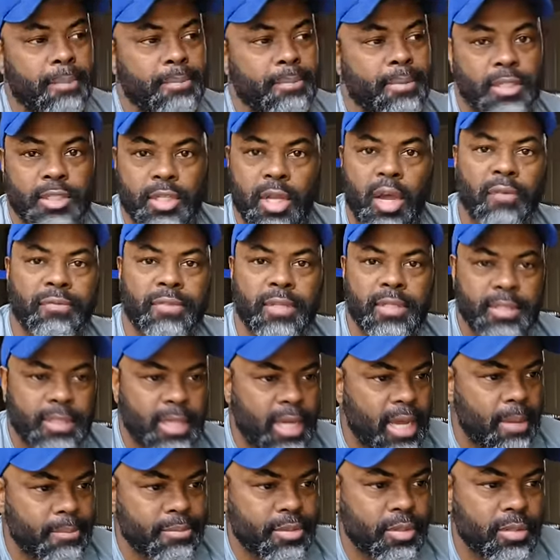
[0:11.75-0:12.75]
Because
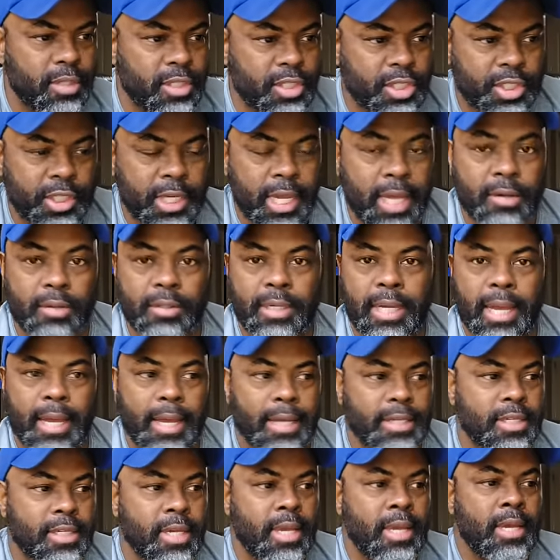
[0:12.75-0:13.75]
oftentimes on this channel,
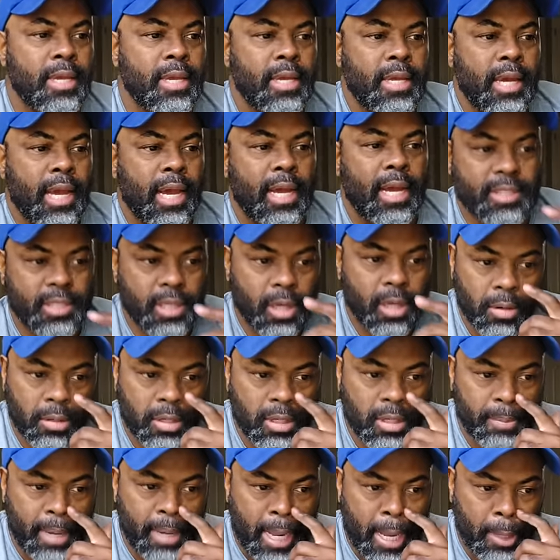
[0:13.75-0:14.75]
guys, I talk
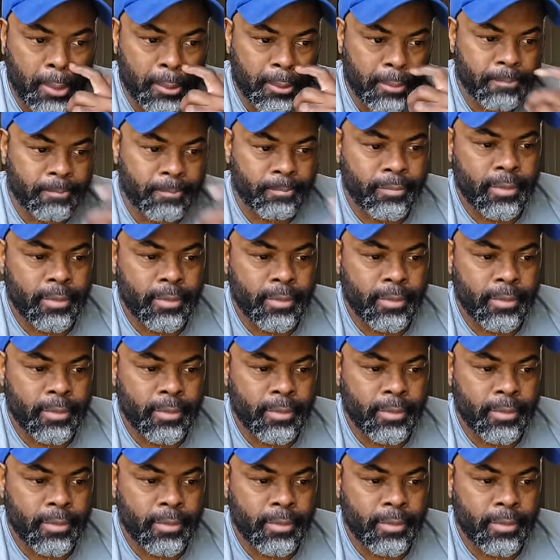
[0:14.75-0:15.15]
about